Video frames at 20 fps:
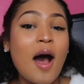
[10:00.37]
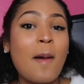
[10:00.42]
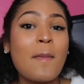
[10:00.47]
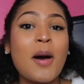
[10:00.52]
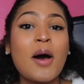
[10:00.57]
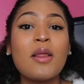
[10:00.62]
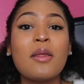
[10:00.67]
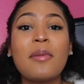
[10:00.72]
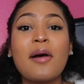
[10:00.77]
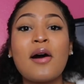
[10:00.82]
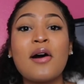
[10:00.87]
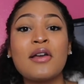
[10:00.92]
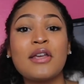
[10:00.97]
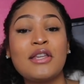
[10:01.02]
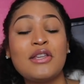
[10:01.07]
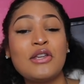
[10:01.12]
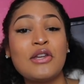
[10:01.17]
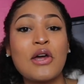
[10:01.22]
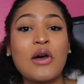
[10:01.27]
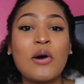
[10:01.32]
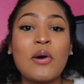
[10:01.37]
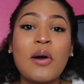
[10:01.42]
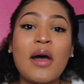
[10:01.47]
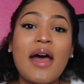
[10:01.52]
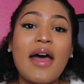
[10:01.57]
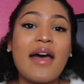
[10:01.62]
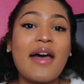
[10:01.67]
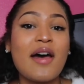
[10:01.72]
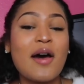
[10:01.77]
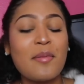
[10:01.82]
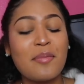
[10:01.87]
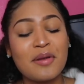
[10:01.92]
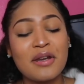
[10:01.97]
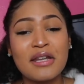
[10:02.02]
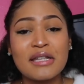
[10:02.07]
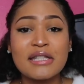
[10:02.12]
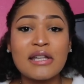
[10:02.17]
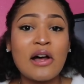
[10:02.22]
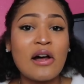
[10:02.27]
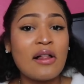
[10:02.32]
I'm all about, you know,
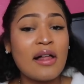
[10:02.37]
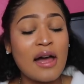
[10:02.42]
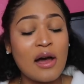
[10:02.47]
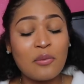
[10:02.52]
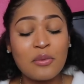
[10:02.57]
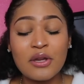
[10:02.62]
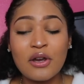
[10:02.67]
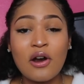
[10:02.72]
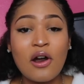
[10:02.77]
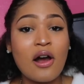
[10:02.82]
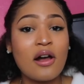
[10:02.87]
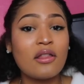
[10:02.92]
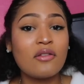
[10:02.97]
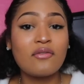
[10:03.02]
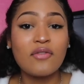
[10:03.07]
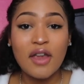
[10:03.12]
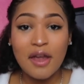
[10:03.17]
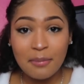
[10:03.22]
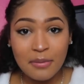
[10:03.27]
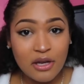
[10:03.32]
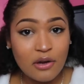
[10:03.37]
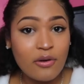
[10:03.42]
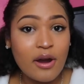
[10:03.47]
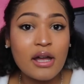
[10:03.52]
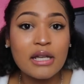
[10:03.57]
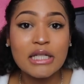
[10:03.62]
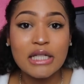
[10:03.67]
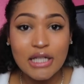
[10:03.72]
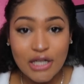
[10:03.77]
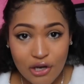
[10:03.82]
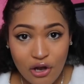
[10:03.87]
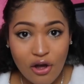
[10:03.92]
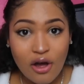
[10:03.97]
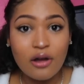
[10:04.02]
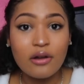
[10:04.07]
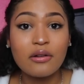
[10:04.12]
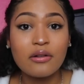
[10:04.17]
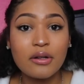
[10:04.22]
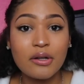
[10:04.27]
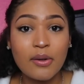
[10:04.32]
helping us all out. We are all a family around
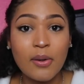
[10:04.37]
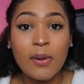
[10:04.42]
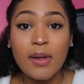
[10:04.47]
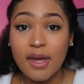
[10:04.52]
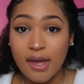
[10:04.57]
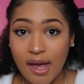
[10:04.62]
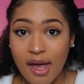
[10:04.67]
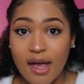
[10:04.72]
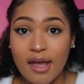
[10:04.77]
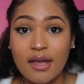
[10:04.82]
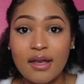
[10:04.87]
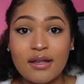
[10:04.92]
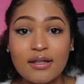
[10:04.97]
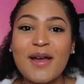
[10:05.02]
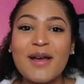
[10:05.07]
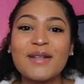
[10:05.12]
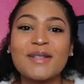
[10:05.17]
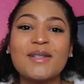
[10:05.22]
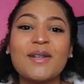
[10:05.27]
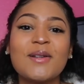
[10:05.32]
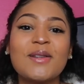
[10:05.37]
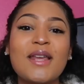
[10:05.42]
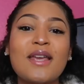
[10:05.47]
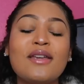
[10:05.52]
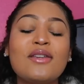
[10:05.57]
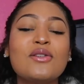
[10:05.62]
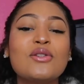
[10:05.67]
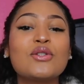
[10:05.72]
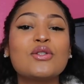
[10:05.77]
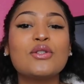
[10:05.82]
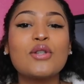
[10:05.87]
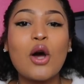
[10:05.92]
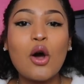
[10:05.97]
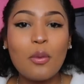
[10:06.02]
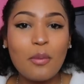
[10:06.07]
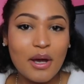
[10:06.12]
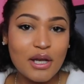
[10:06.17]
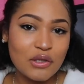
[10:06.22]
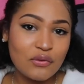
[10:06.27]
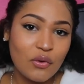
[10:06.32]
here. Okay. So thank you
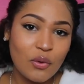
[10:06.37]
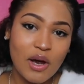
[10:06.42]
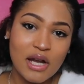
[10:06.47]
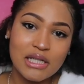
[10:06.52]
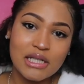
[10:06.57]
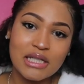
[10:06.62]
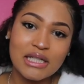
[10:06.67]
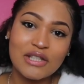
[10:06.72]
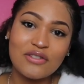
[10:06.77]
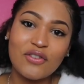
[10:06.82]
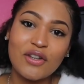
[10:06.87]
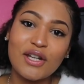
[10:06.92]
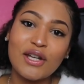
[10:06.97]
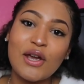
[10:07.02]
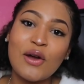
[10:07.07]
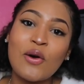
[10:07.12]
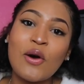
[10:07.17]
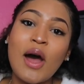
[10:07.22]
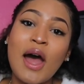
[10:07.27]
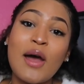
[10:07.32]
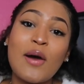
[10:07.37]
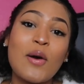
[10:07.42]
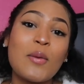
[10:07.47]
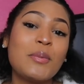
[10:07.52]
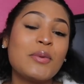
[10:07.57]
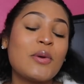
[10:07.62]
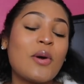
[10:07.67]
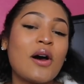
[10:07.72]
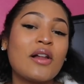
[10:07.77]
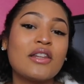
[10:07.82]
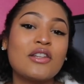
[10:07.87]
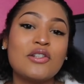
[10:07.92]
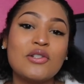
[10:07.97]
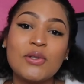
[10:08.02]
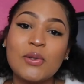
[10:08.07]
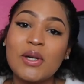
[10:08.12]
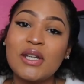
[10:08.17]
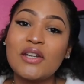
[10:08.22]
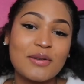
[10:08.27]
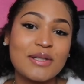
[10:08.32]
so much for watching this video. I hope you all
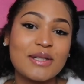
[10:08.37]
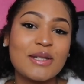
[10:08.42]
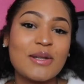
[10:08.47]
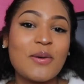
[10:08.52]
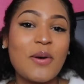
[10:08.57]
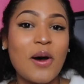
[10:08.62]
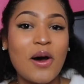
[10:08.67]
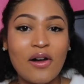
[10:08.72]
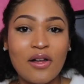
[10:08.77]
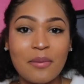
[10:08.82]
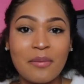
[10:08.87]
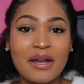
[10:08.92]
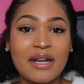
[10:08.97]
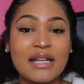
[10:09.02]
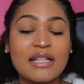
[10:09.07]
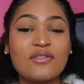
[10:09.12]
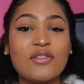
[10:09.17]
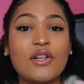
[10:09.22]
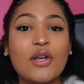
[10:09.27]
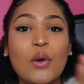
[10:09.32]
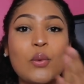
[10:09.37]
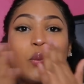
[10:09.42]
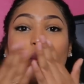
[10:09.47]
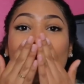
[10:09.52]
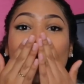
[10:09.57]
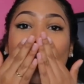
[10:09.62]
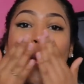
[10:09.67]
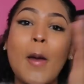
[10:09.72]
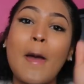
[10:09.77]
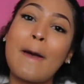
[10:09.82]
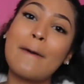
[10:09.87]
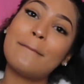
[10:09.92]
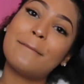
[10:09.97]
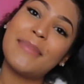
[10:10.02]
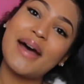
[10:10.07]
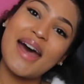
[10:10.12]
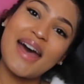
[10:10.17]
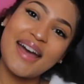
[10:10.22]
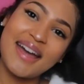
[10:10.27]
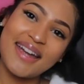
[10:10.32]
enjoyed. I'll see you all in my next video.
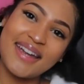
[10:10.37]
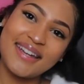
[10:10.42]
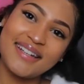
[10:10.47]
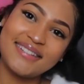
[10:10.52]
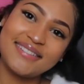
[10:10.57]
Bye.